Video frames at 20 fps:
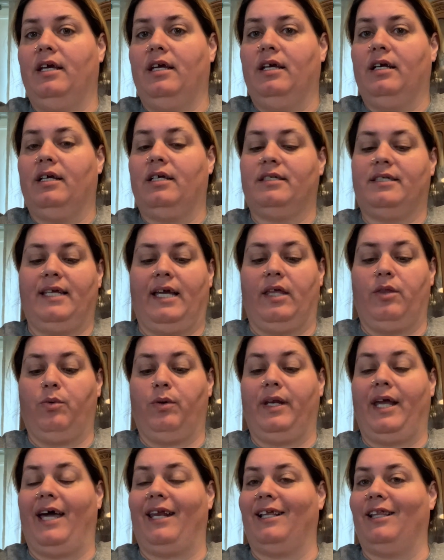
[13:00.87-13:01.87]
because the other one
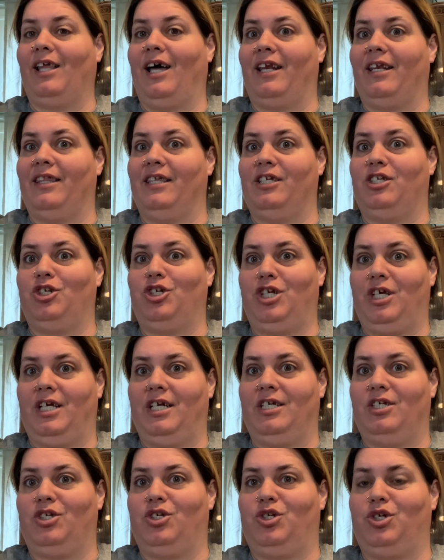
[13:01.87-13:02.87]
had a lot of the
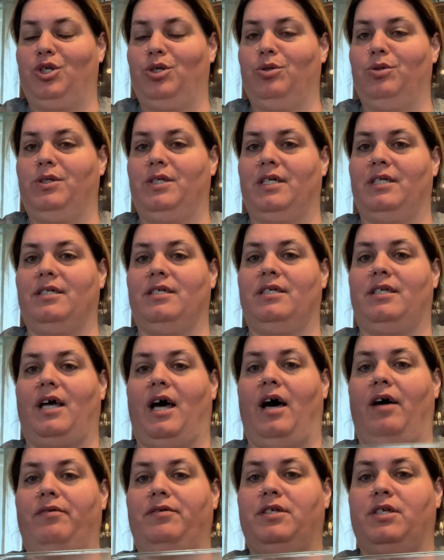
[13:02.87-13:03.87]
cheese juice and
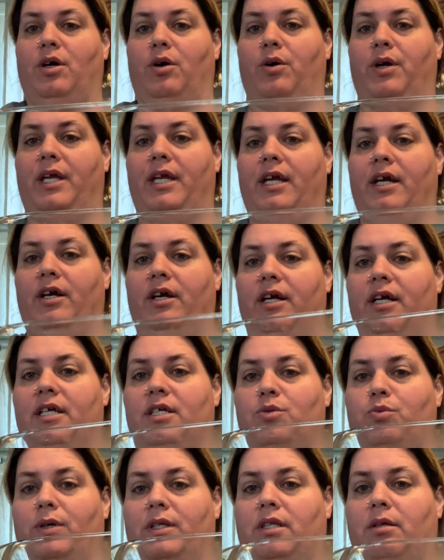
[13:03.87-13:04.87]
stuff. So here is
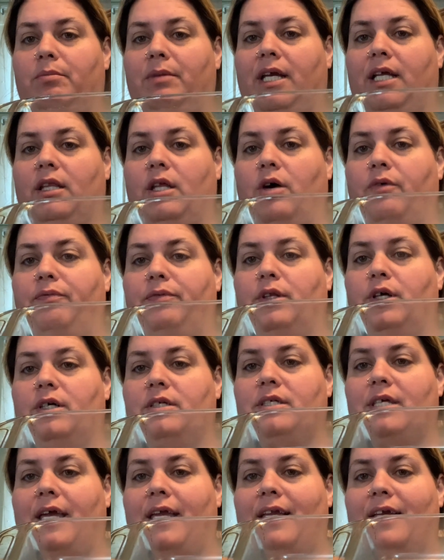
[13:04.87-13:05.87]
what the meatloaf looks
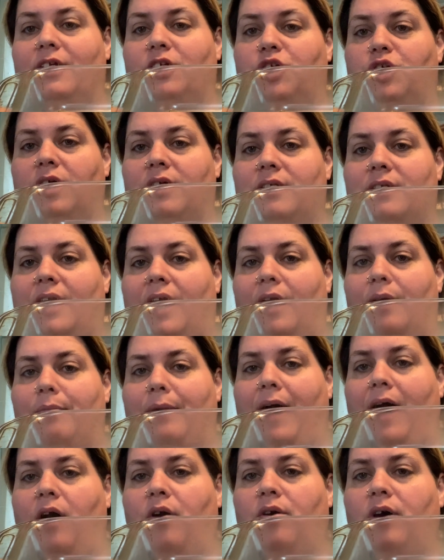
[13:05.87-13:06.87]
like. It just came
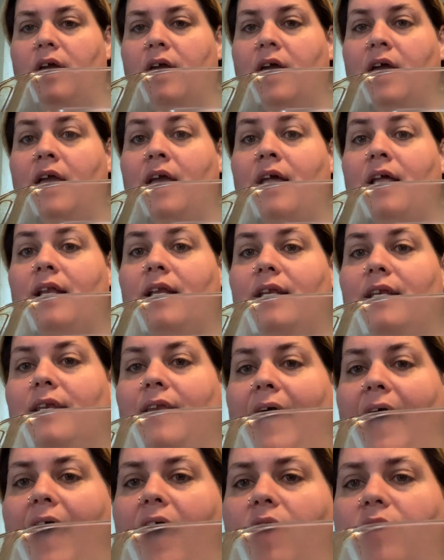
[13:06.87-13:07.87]
out.
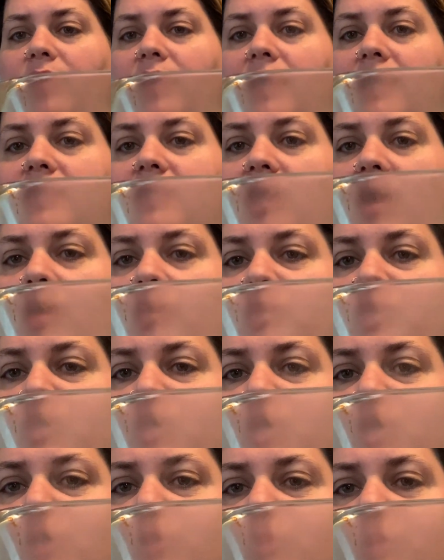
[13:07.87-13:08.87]
Now that it's all
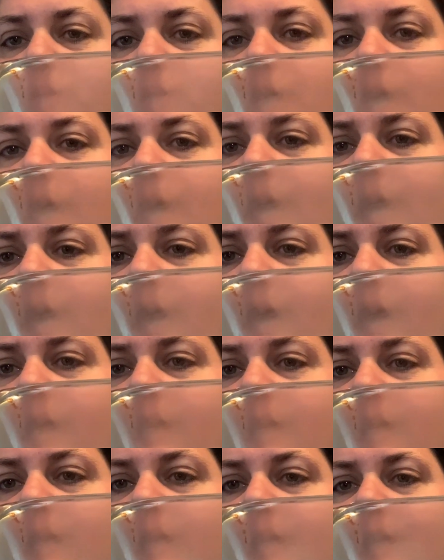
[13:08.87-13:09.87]
juicy and
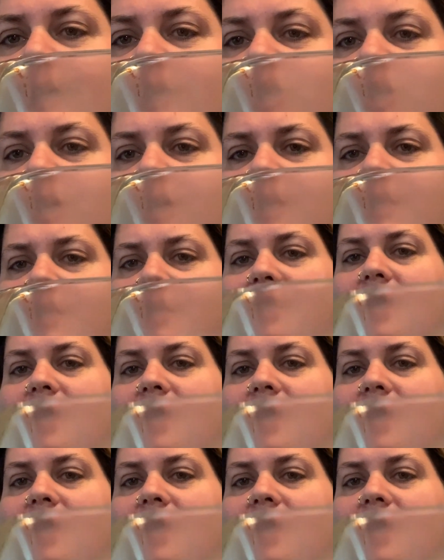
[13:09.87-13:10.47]
delicious,